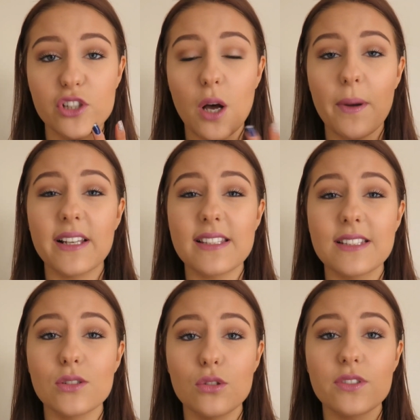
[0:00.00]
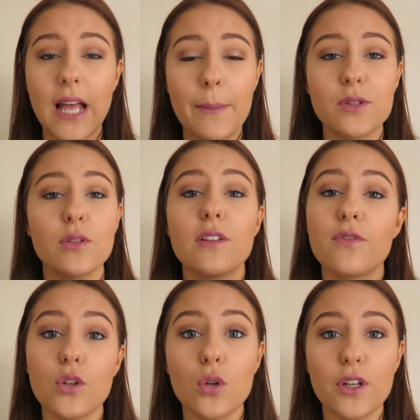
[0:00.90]
over top and it still looks
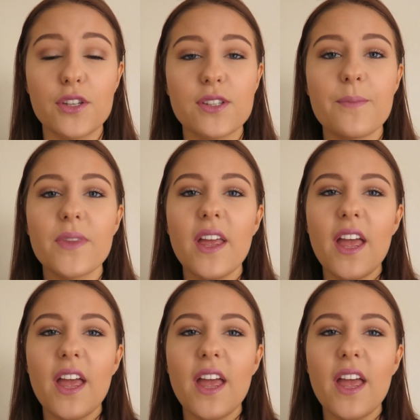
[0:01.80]
absolutely flawless.